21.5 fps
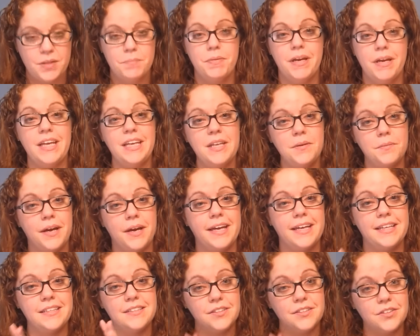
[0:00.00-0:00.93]
But anyway,
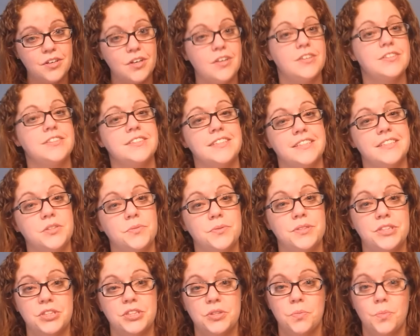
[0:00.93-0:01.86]
in the cross stitch,
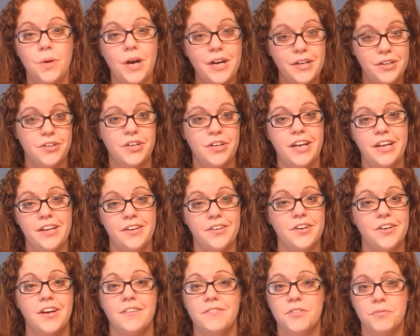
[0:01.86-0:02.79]
which is why you're here,
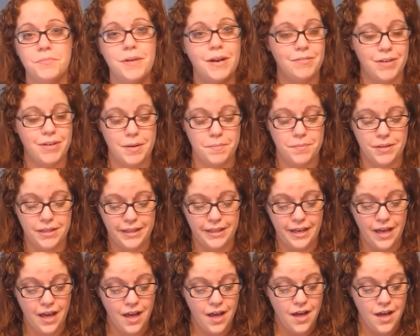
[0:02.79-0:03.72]
not for my rambling,